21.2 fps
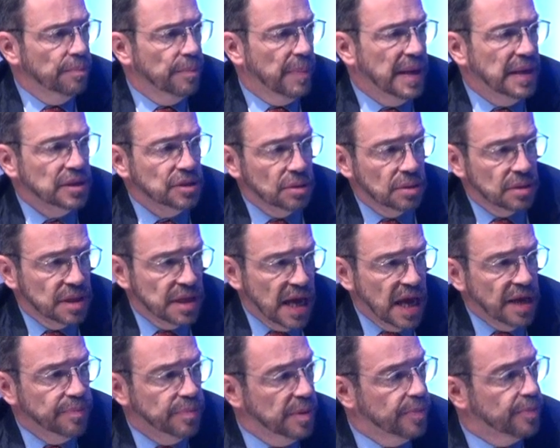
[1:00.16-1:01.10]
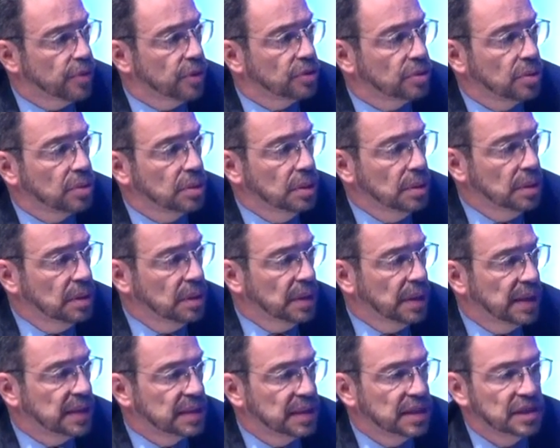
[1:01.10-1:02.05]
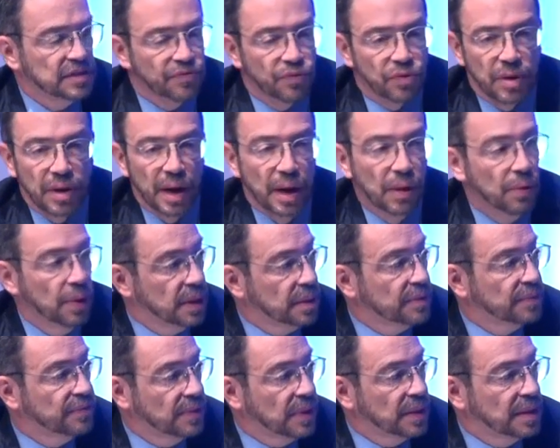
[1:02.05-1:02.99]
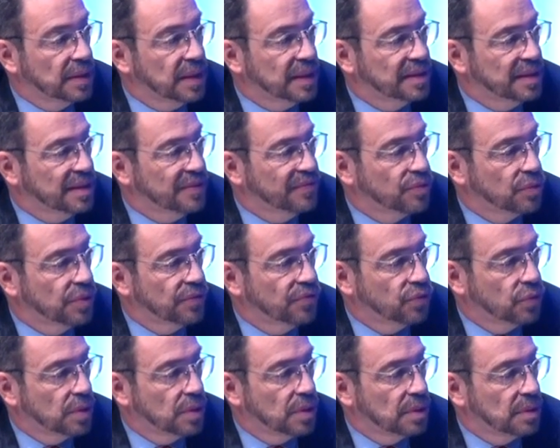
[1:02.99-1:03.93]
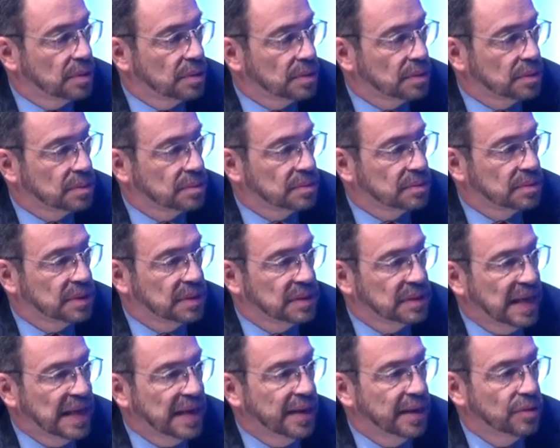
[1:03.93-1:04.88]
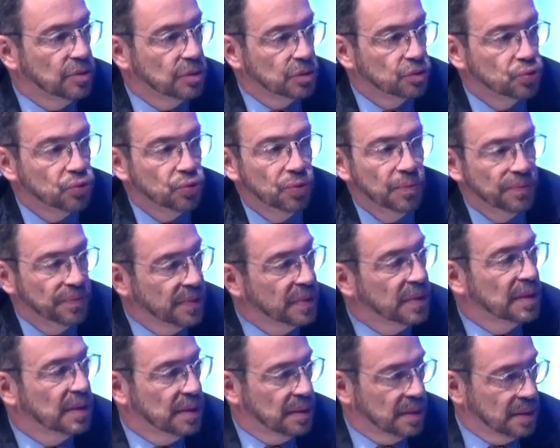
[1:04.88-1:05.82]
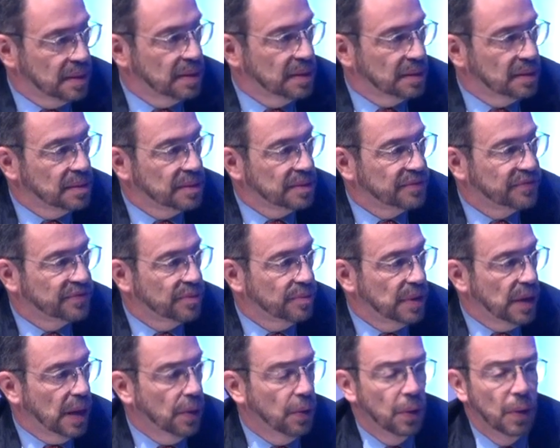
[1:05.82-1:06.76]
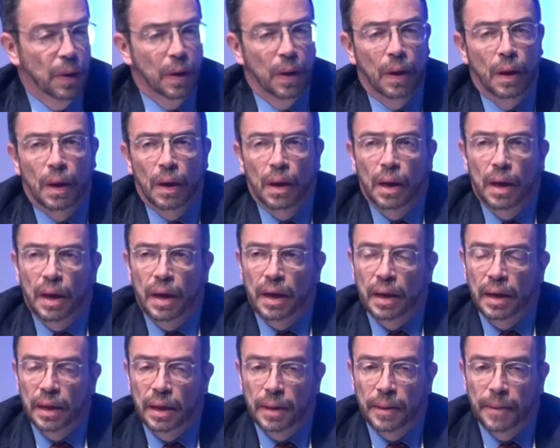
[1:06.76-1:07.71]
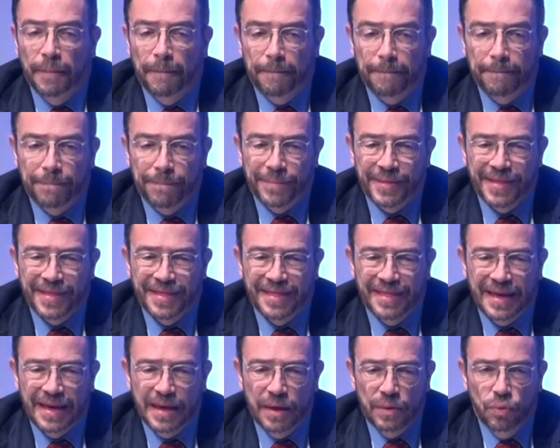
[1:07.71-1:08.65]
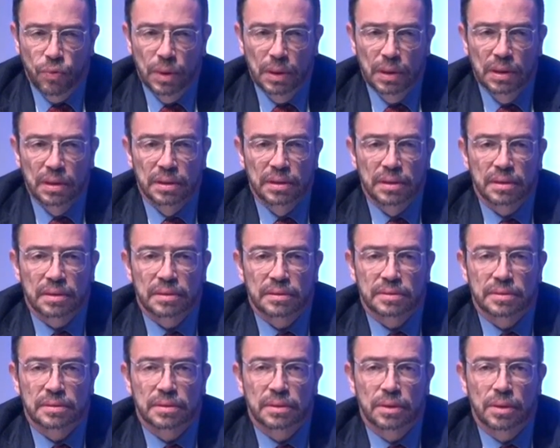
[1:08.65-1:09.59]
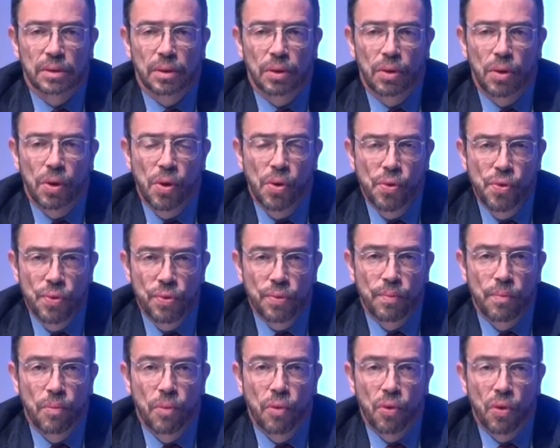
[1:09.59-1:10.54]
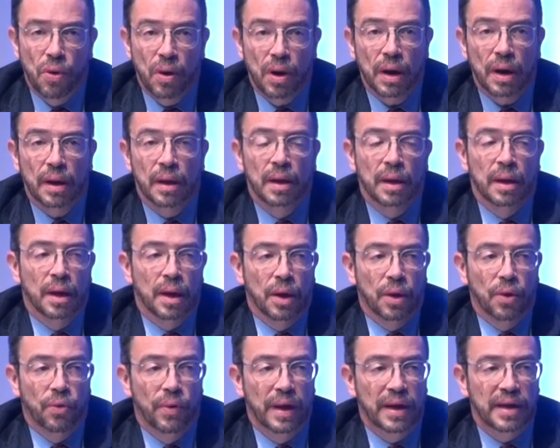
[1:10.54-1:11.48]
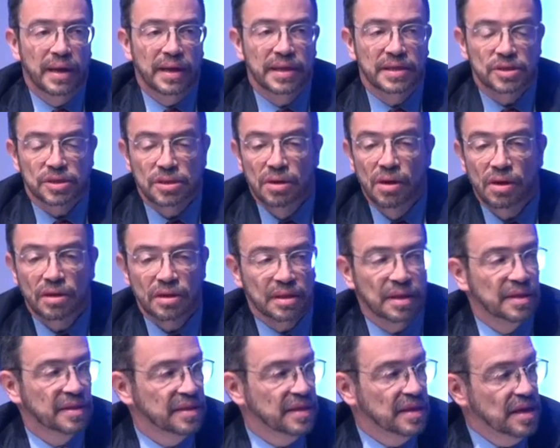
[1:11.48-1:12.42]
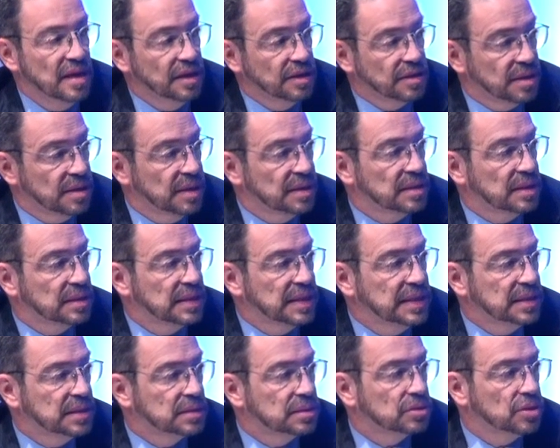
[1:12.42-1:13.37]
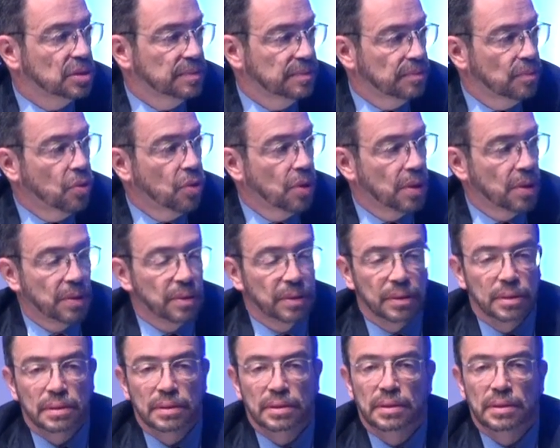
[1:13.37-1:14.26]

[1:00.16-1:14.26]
based on the I P protocol, at least for now, and I, I think for, for a decade or two uh, from now. Um, they will know more when it's not the internet, at least some more